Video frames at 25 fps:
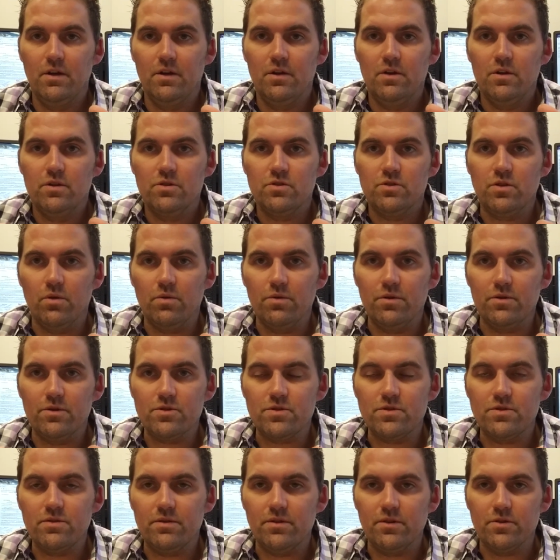So
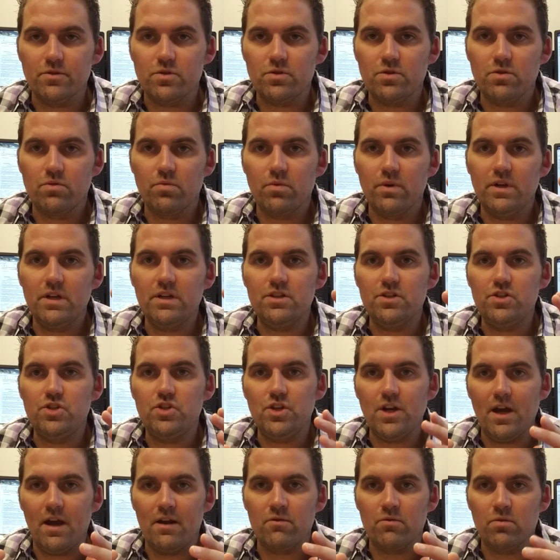there's three
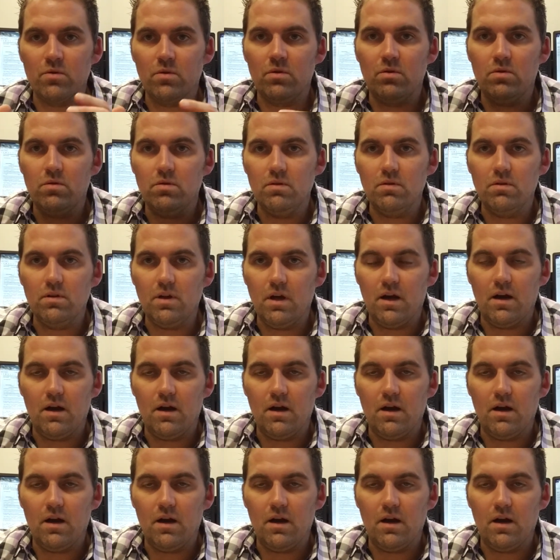general